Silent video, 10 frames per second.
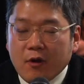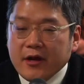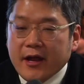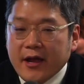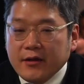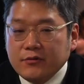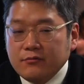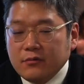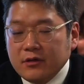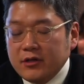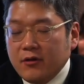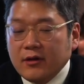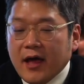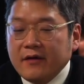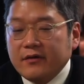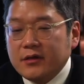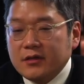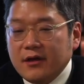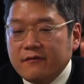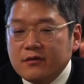one hand, you know, a lot of our
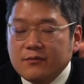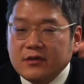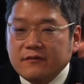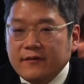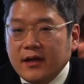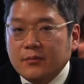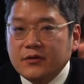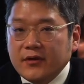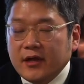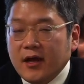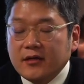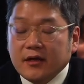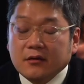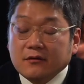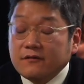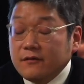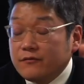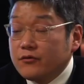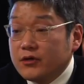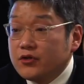stuff has been developed in the context of,
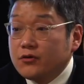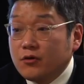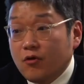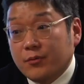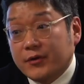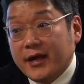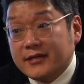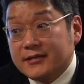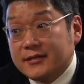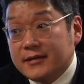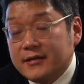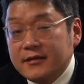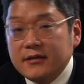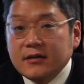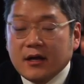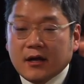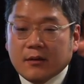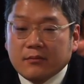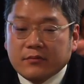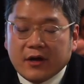of traditional corporate IT,
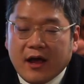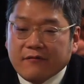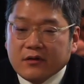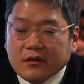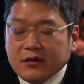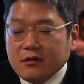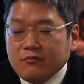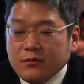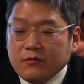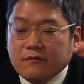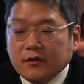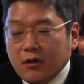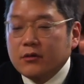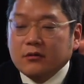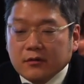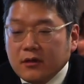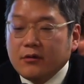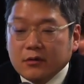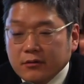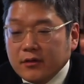um, but obviously as we move closer and
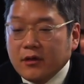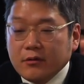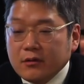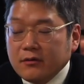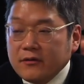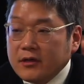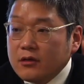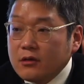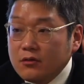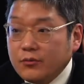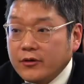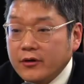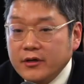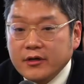closer and closer to the consumer,